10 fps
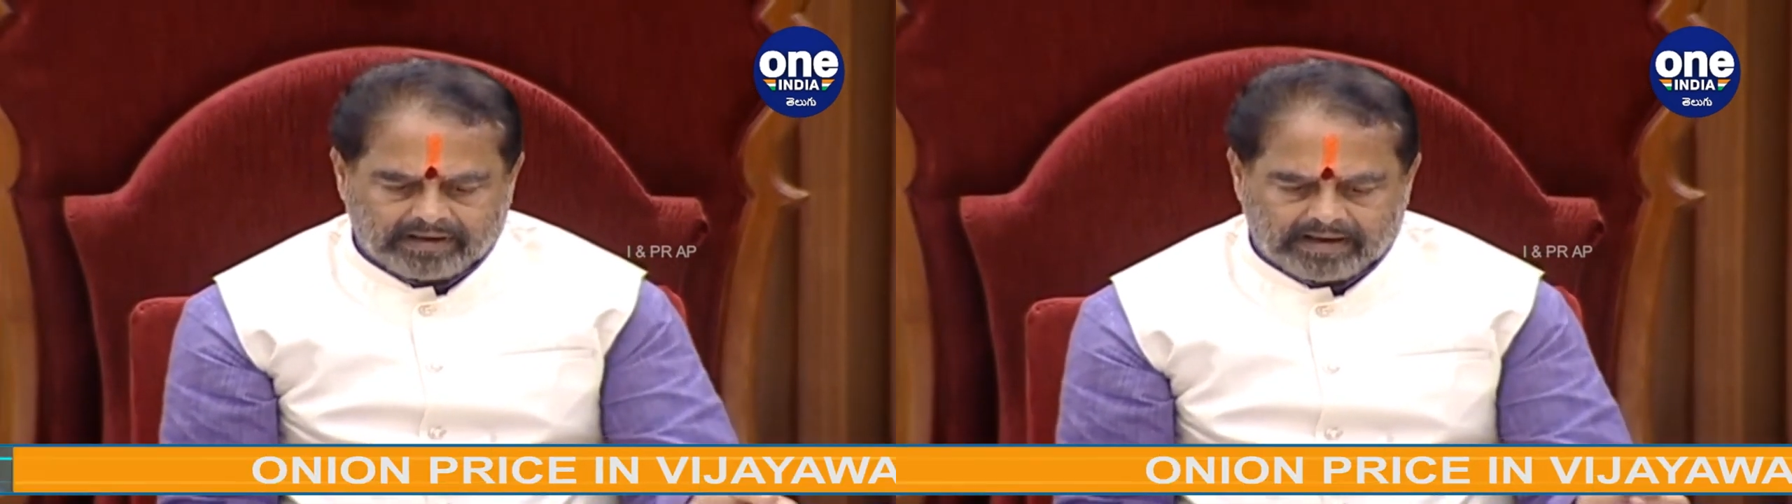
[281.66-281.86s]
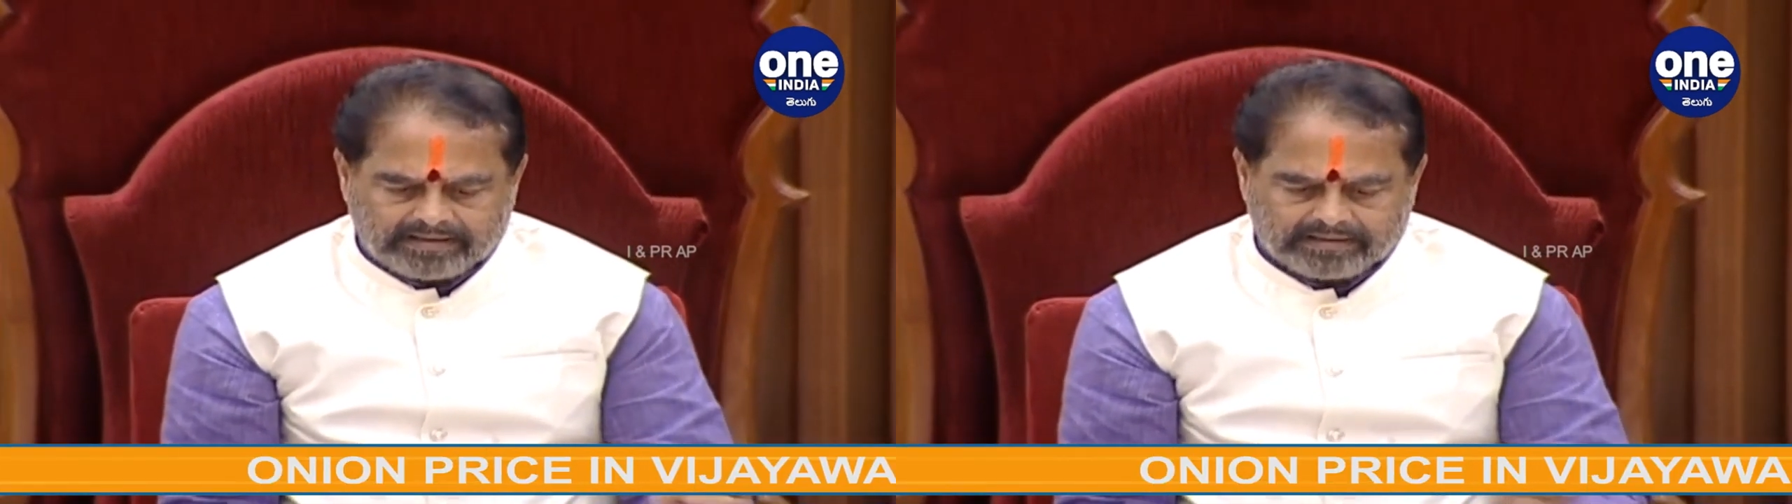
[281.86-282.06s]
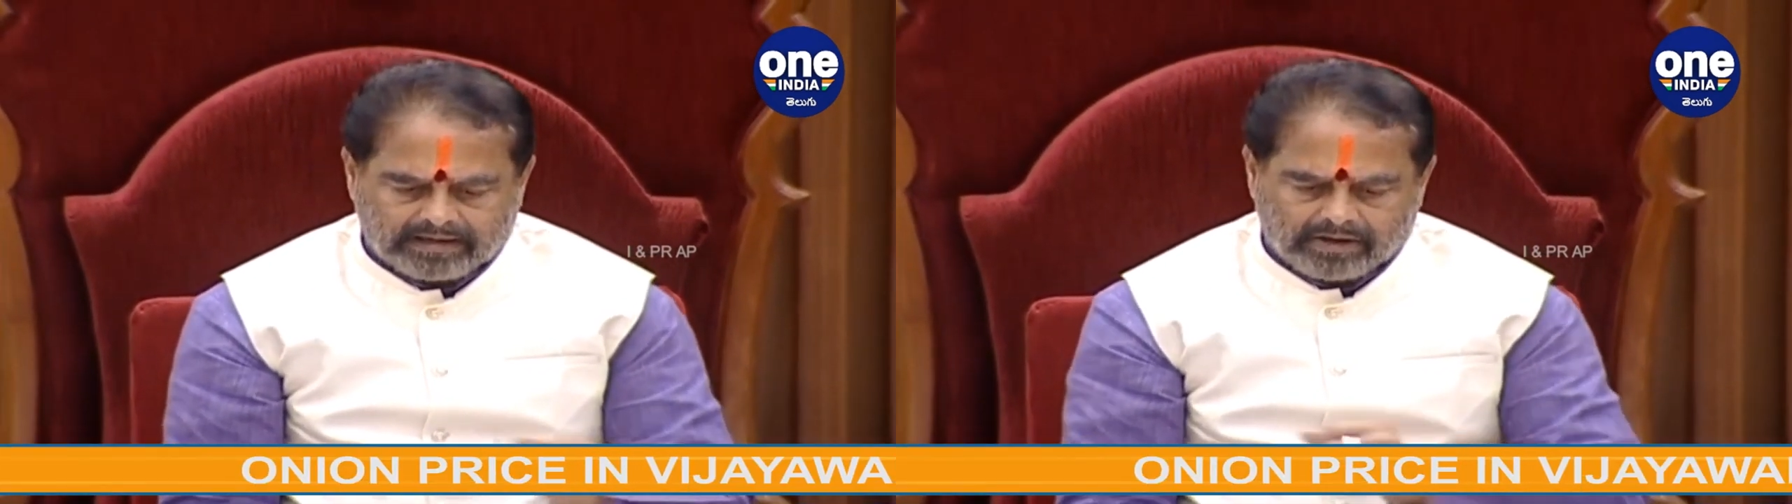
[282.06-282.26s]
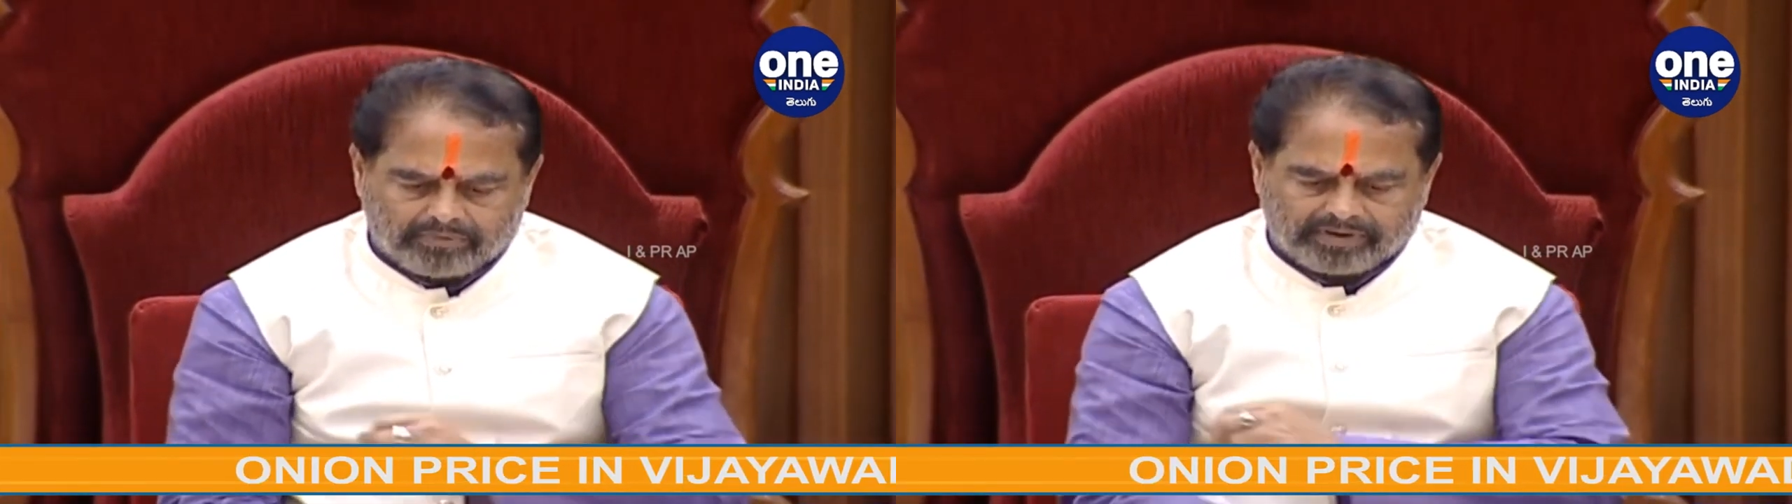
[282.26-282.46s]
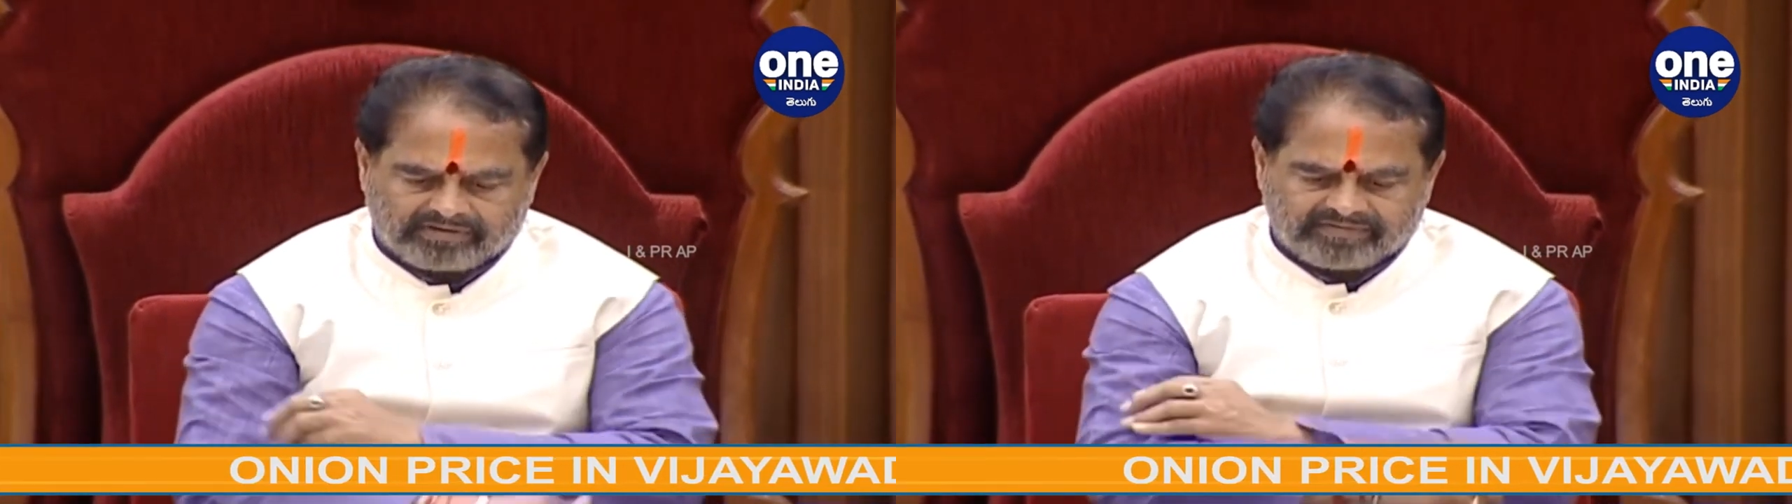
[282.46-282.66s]
I shall
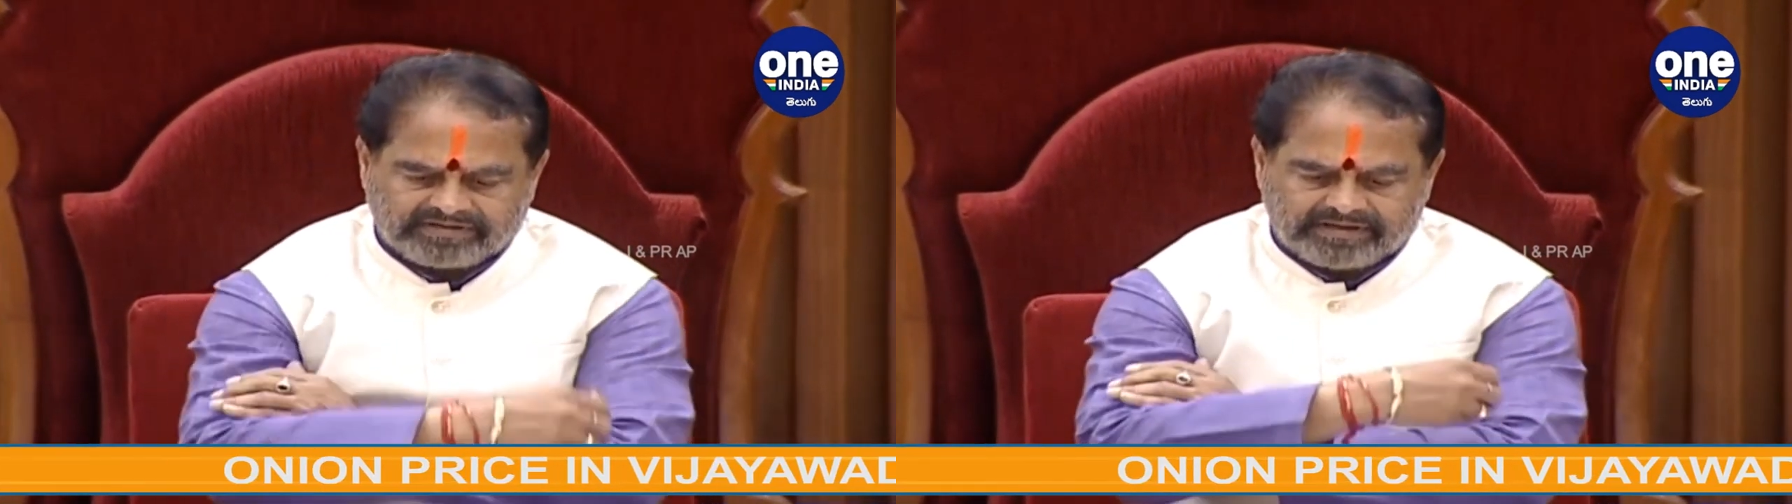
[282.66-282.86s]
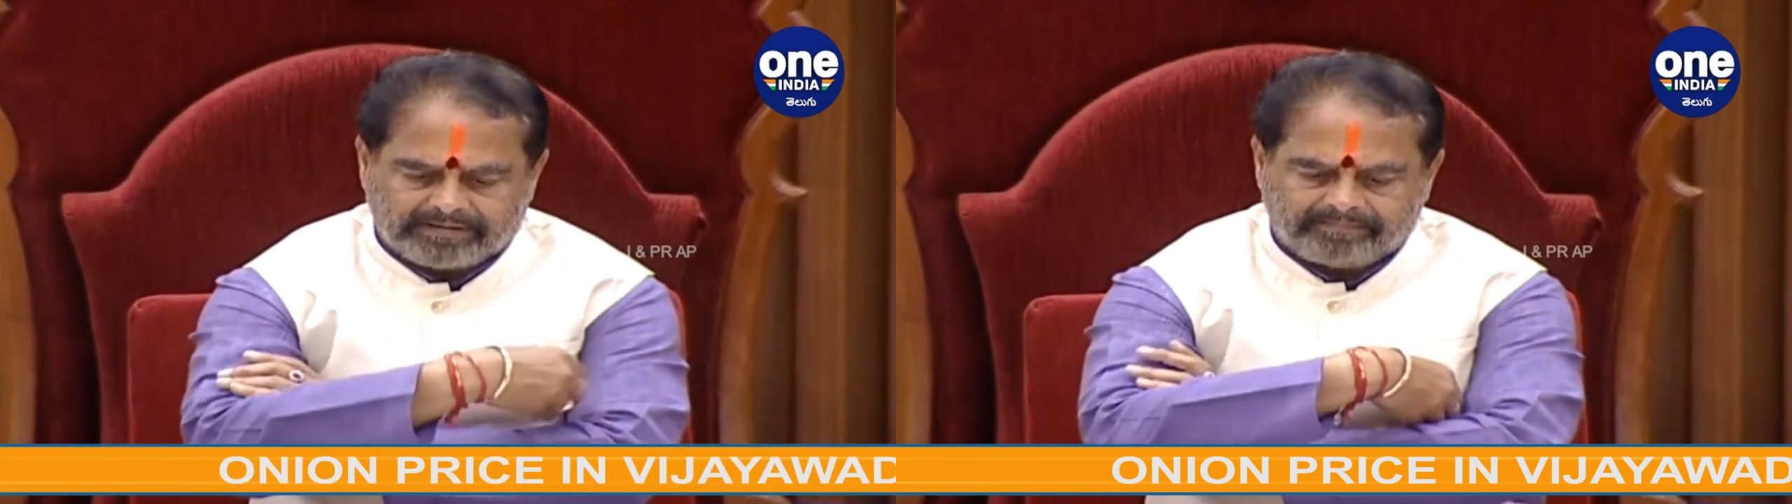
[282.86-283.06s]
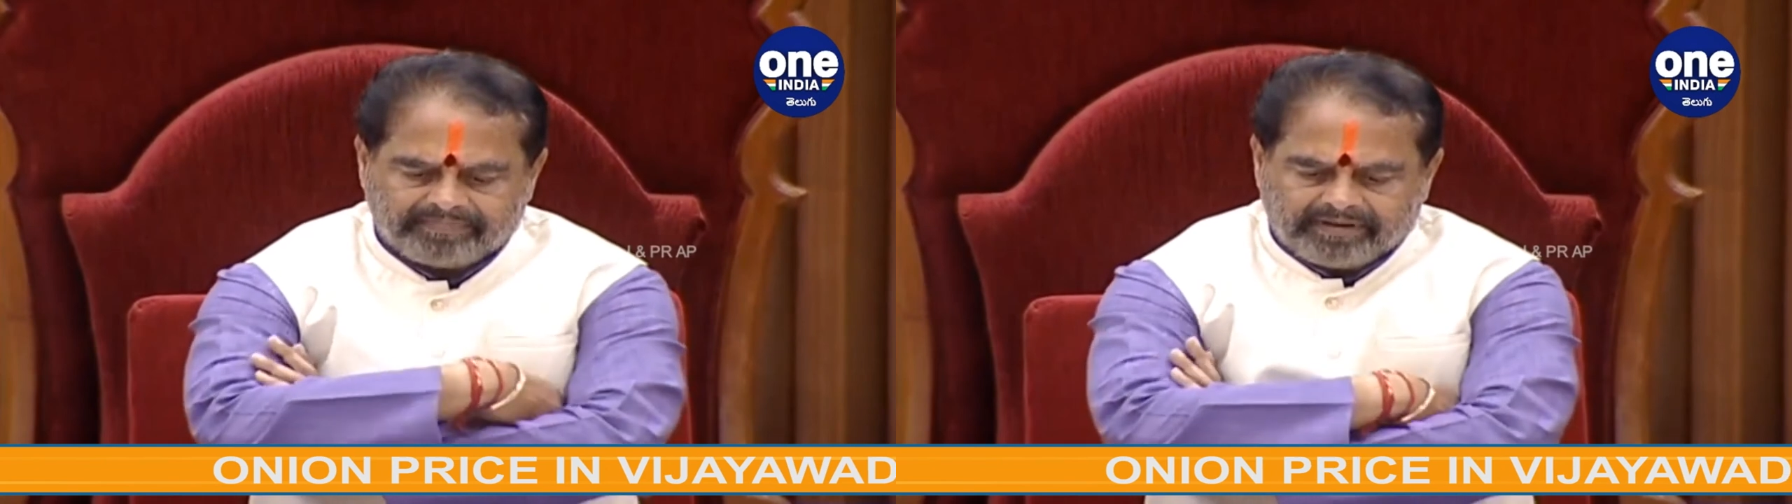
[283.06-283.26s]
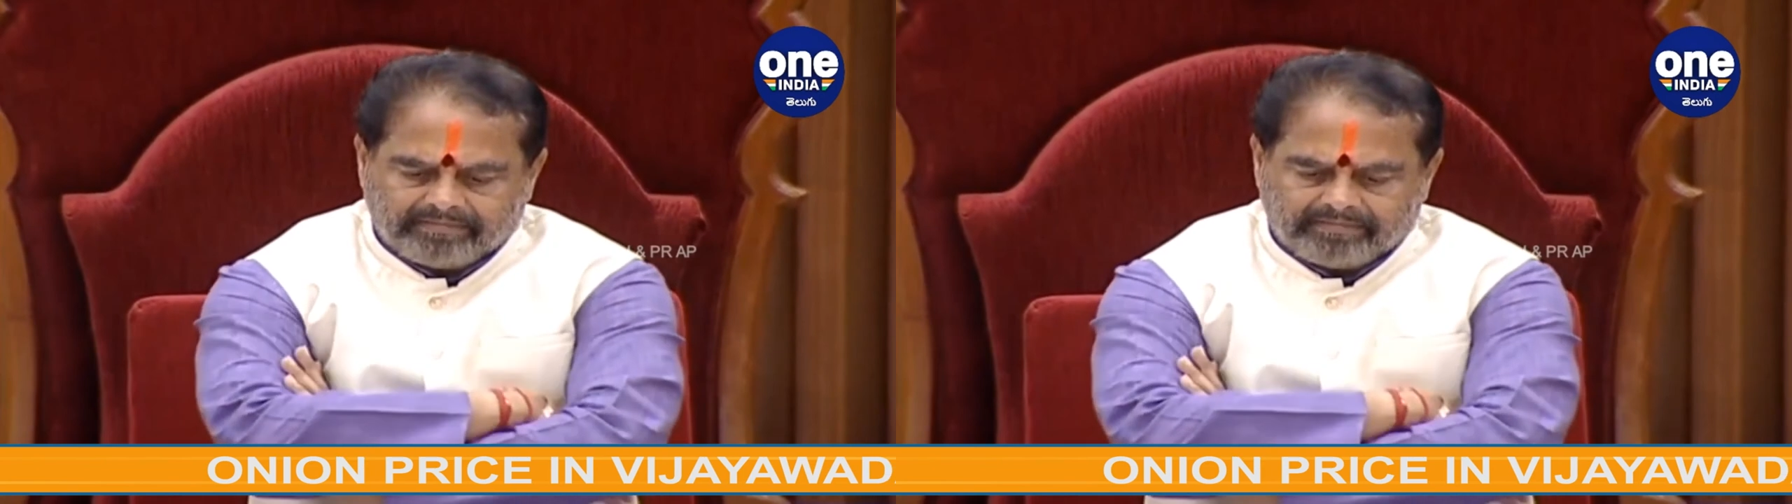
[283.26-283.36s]
now request the